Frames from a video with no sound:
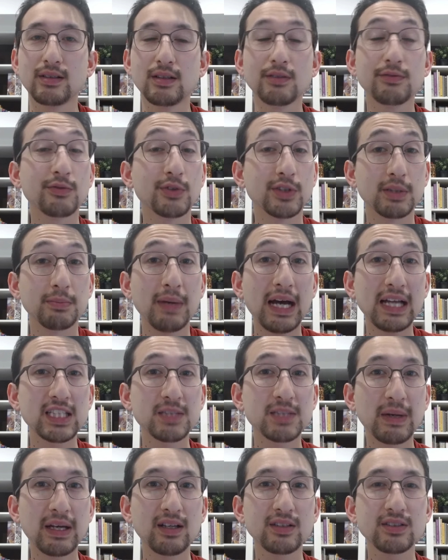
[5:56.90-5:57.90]
For the bad
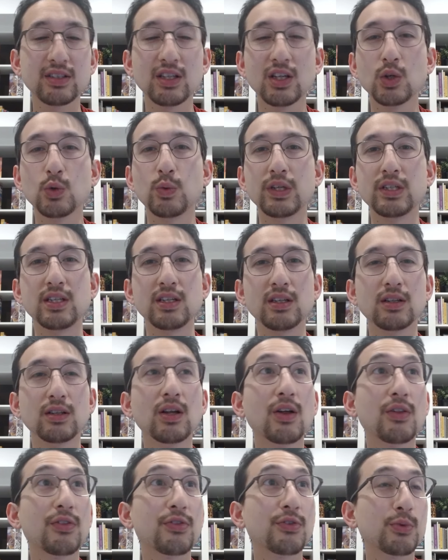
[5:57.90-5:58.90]
spells, we deal
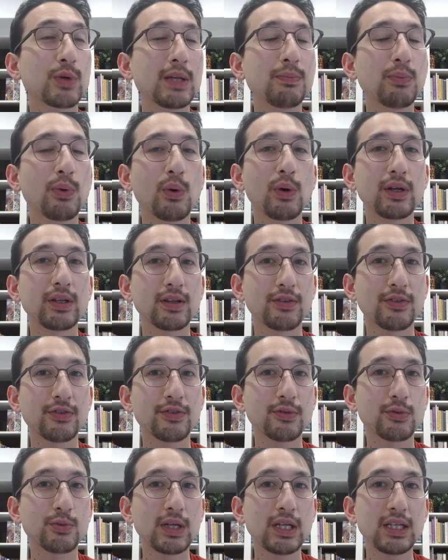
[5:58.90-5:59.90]

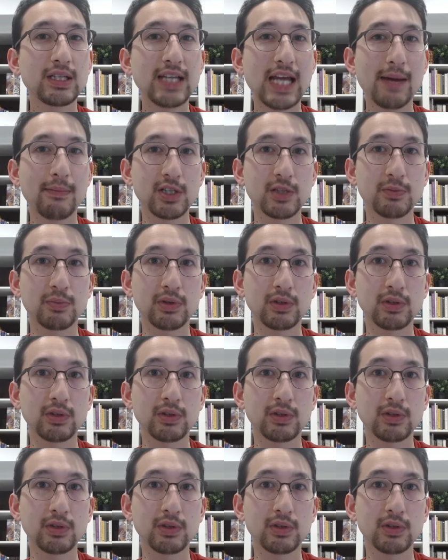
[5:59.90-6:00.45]
3.3 damage per